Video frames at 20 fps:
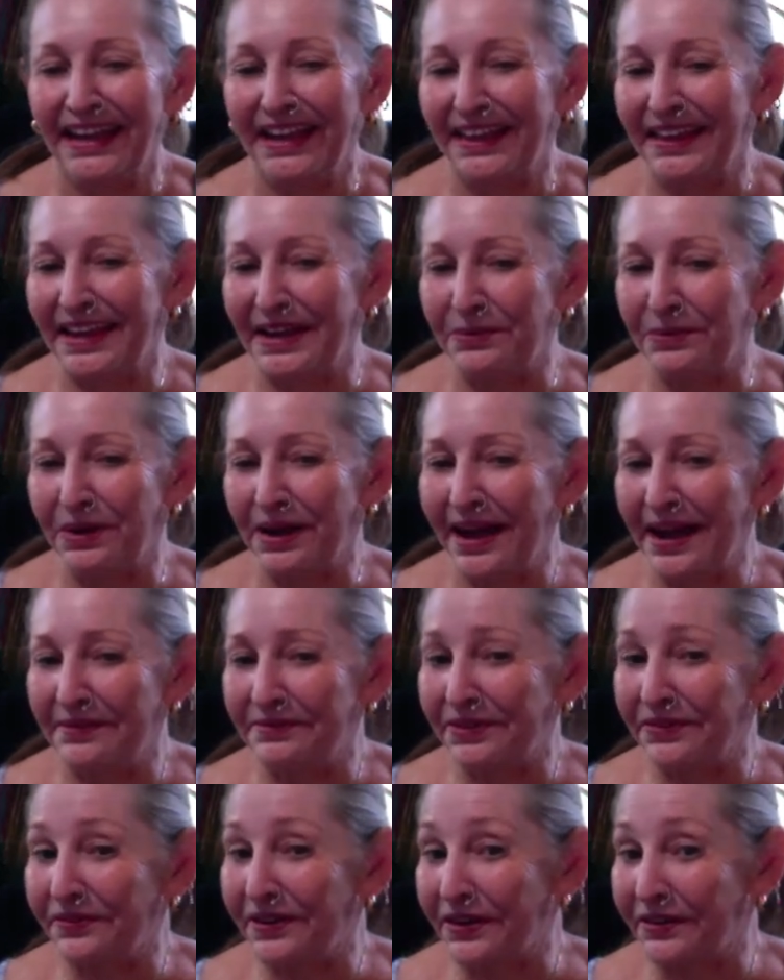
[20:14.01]
They will have
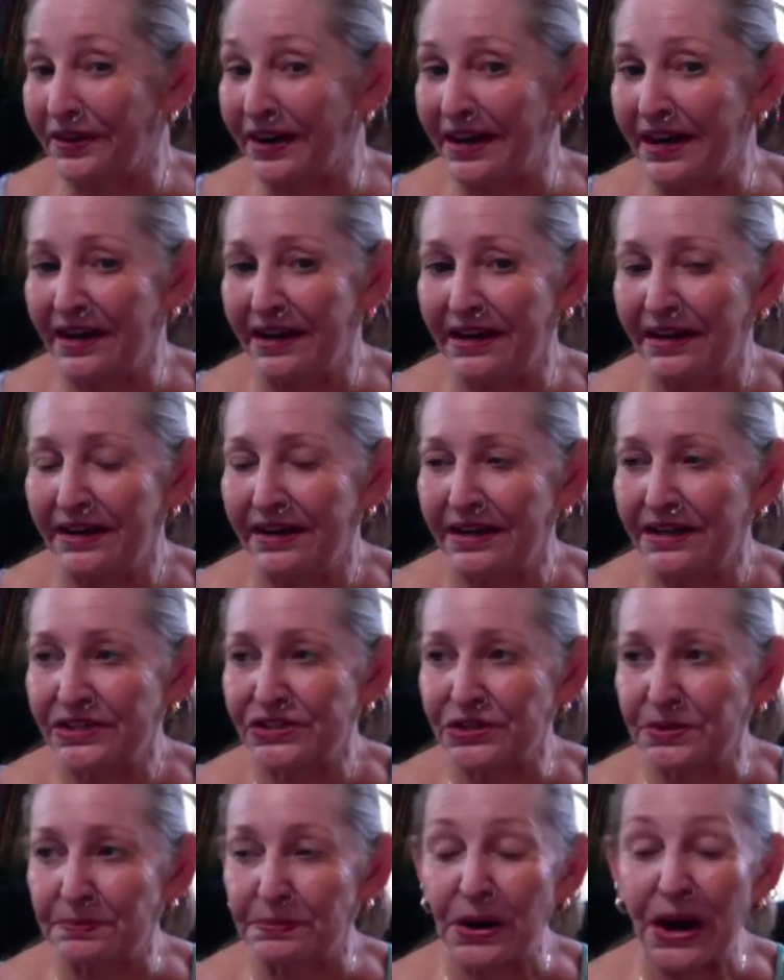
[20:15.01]
a very
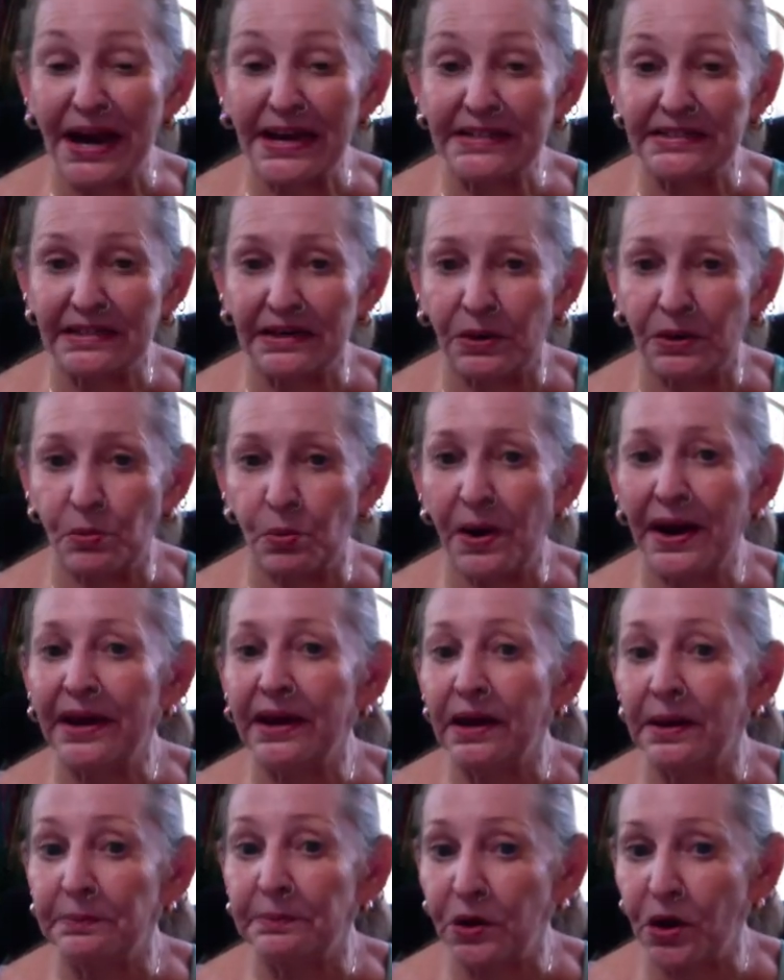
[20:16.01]
surprising
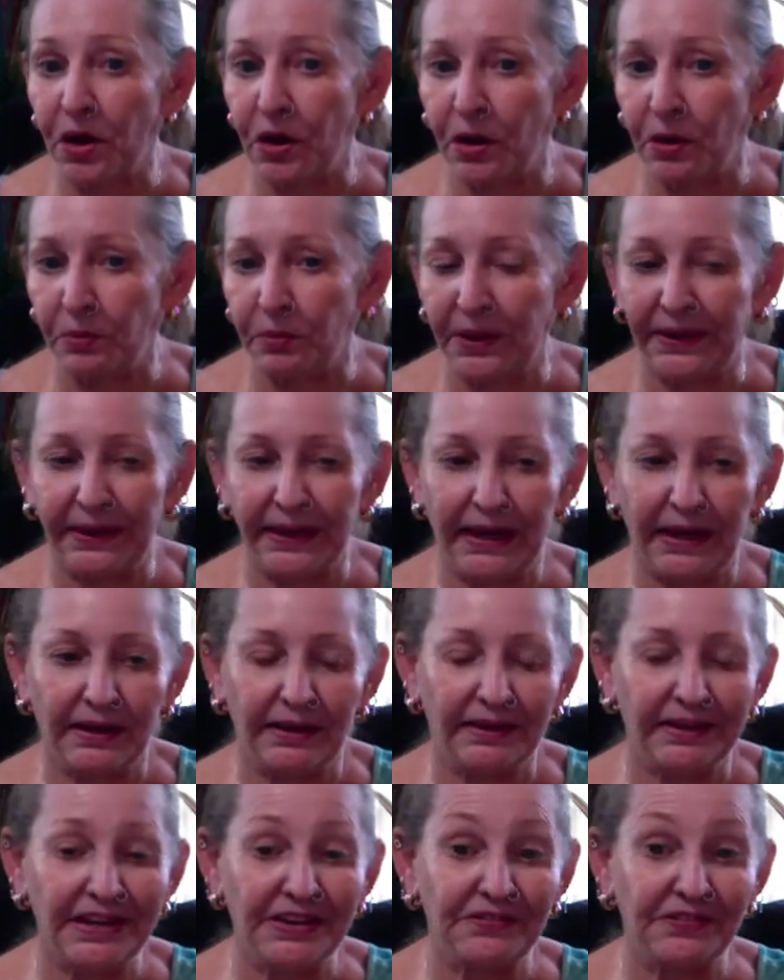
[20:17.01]
wake-up call when they
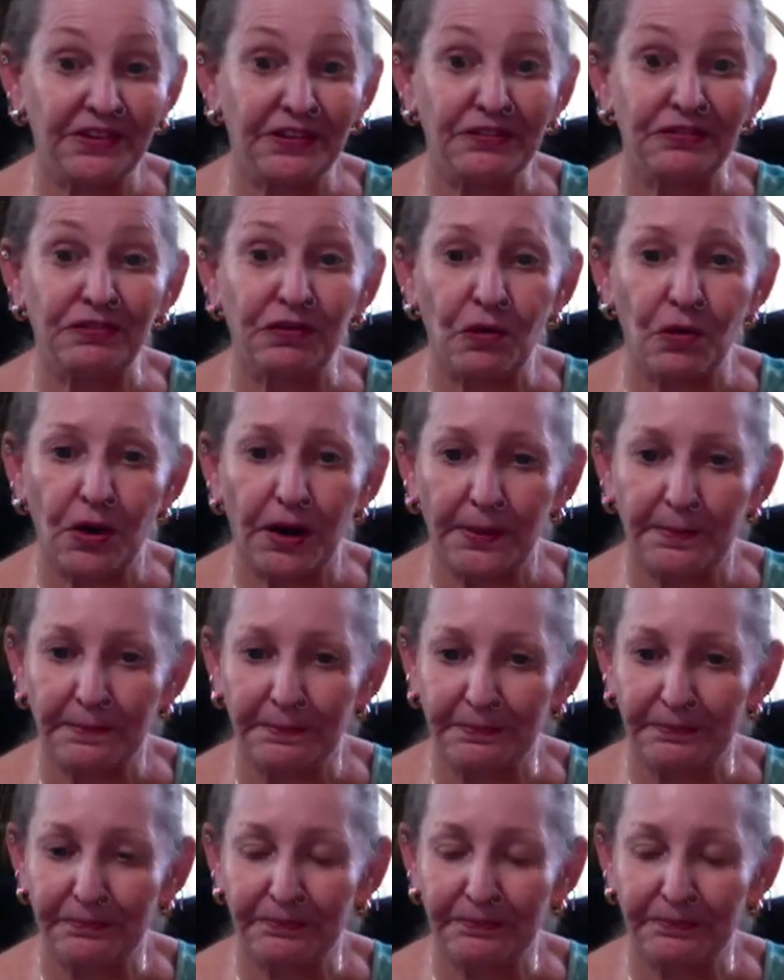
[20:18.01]
leave the form